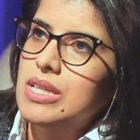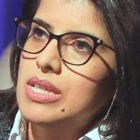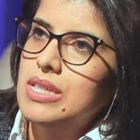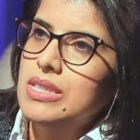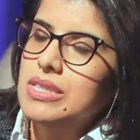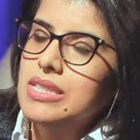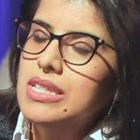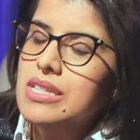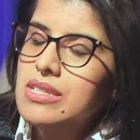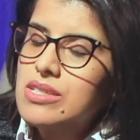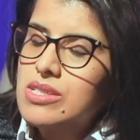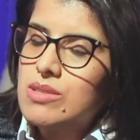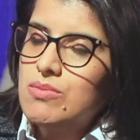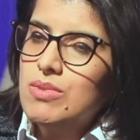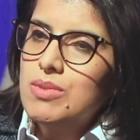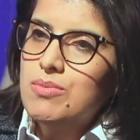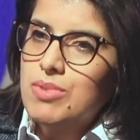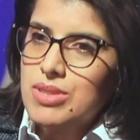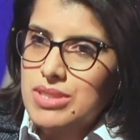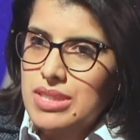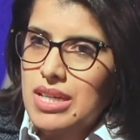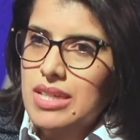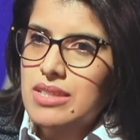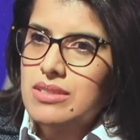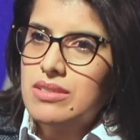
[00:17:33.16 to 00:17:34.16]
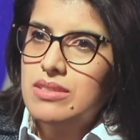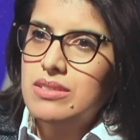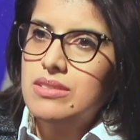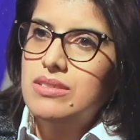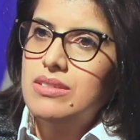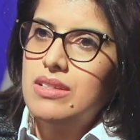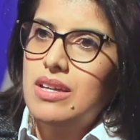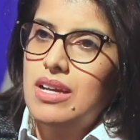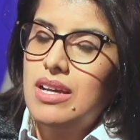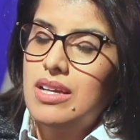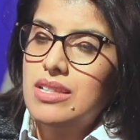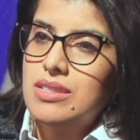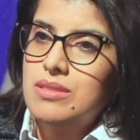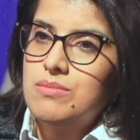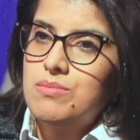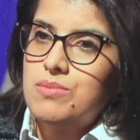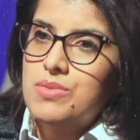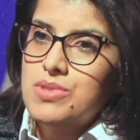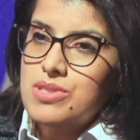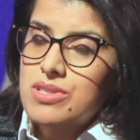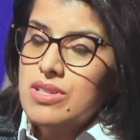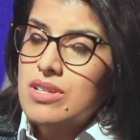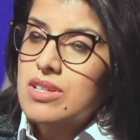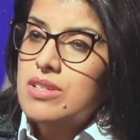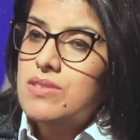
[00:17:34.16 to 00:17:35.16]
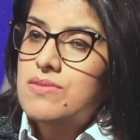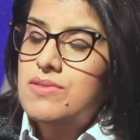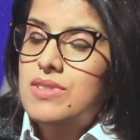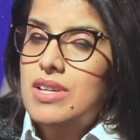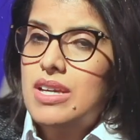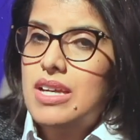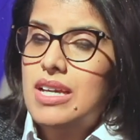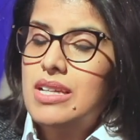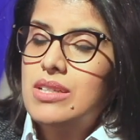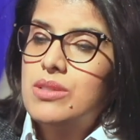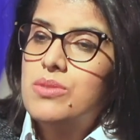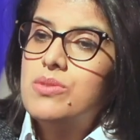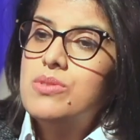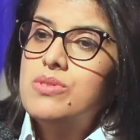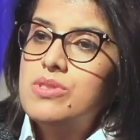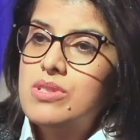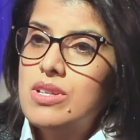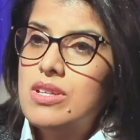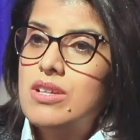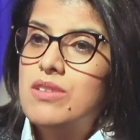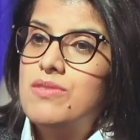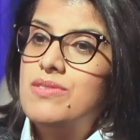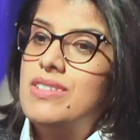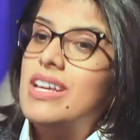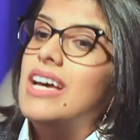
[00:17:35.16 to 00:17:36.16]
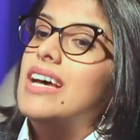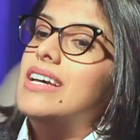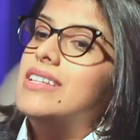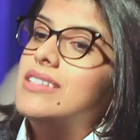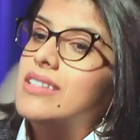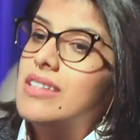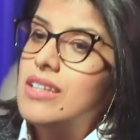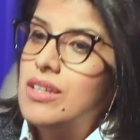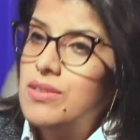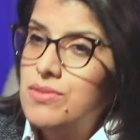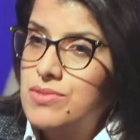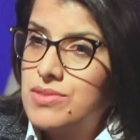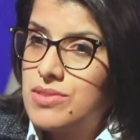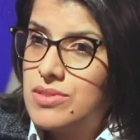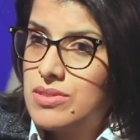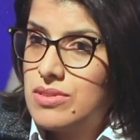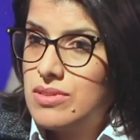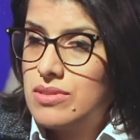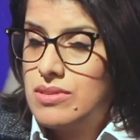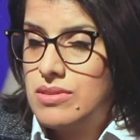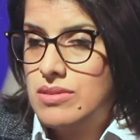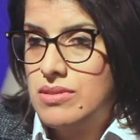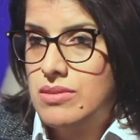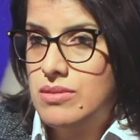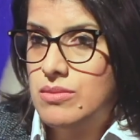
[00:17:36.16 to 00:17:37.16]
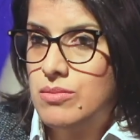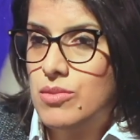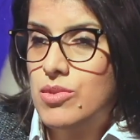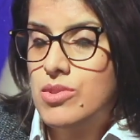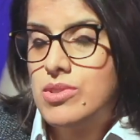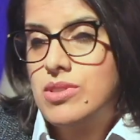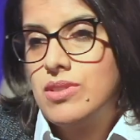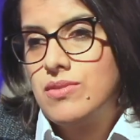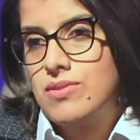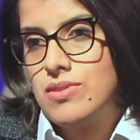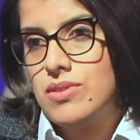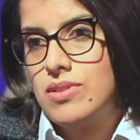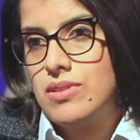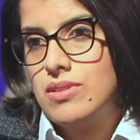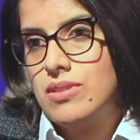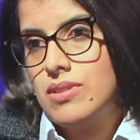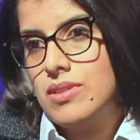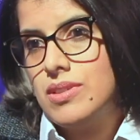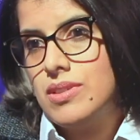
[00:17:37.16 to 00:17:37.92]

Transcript: needs to be protected and preserved and conserved and loved, most of all.